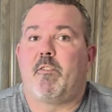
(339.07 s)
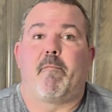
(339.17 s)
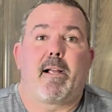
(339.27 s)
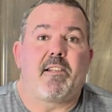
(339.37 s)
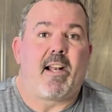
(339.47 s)

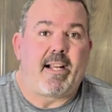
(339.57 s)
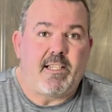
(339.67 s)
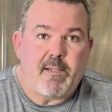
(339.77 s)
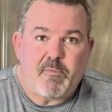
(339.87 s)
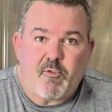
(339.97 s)
don't forget to
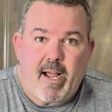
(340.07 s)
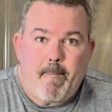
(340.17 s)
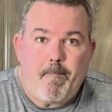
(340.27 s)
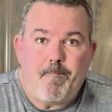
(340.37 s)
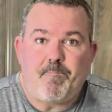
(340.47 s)
like and
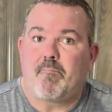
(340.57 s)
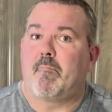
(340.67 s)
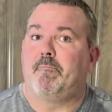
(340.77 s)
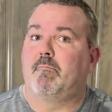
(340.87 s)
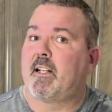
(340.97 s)
subscribe.
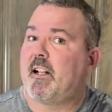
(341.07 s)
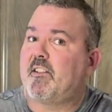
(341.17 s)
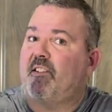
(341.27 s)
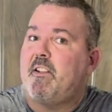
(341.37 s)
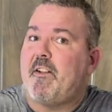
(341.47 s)

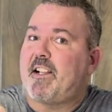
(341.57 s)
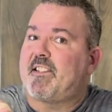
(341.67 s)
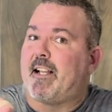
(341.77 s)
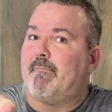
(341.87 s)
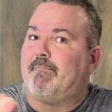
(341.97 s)
I'll see you
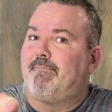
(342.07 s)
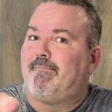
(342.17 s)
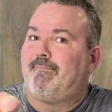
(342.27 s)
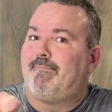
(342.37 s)
next time.